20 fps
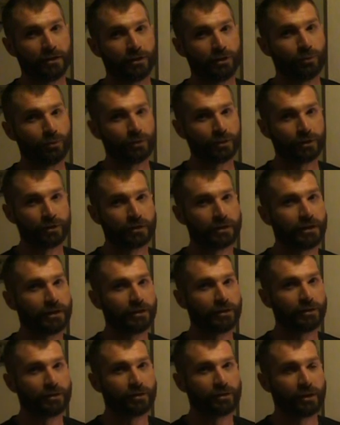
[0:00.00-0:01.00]
you will
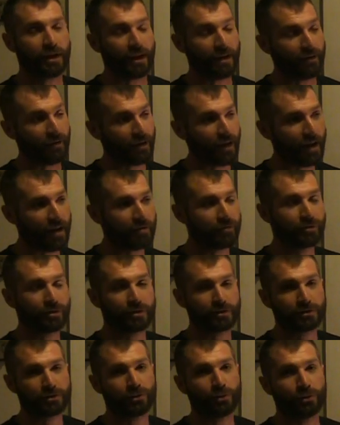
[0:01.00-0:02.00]
hear, I have
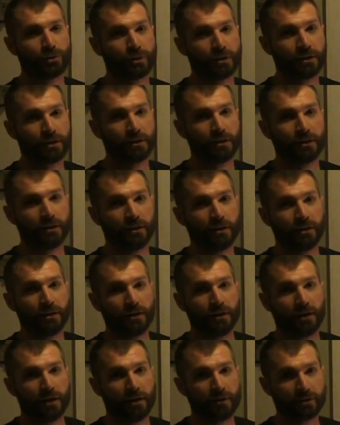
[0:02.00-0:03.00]
heard a story
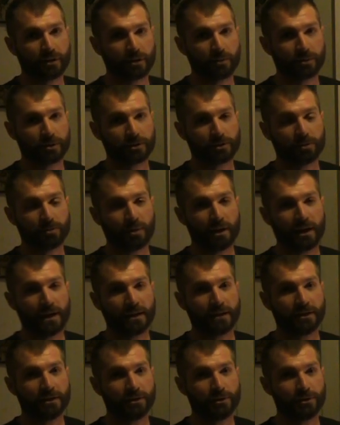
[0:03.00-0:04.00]
of a commercial
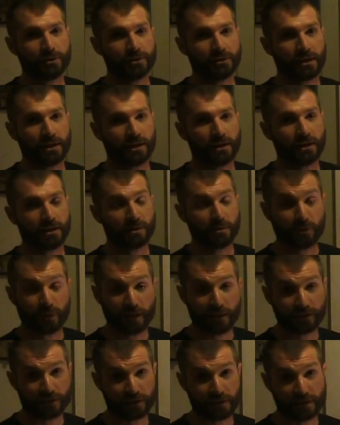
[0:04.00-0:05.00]
pilot who said he's been
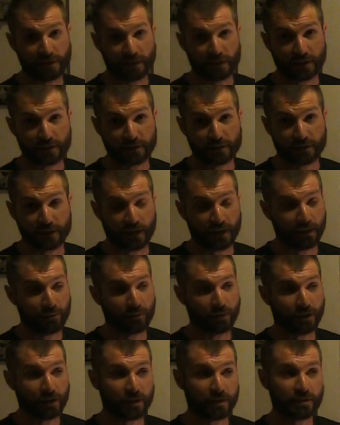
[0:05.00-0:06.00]
out in the sticks and
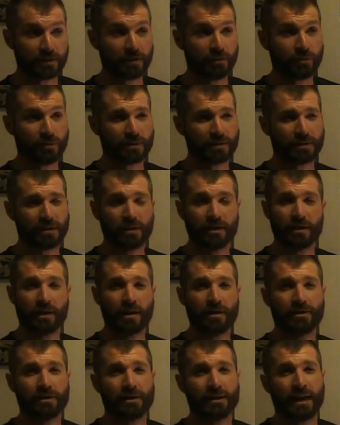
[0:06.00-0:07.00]
because he wasn't in an
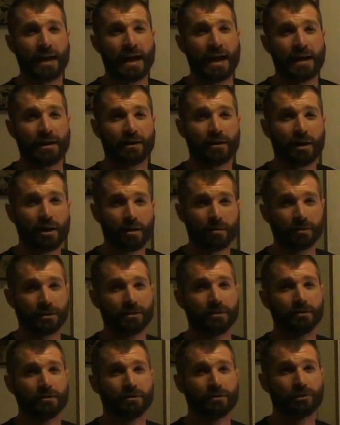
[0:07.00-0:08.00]
area that had a
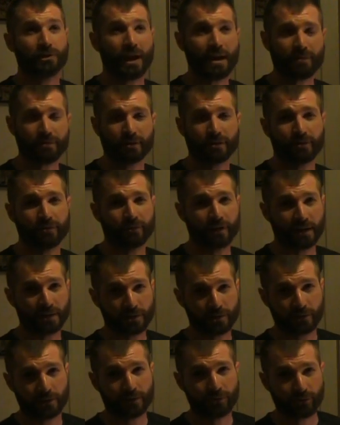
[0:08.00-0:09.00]
common traffic
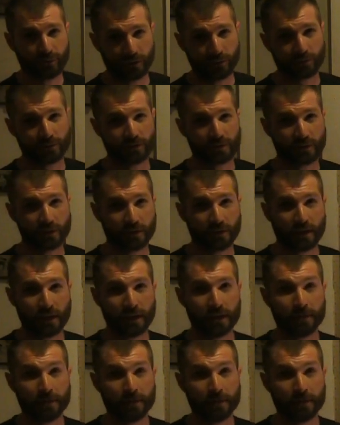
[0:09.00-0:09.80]
advisory frequency,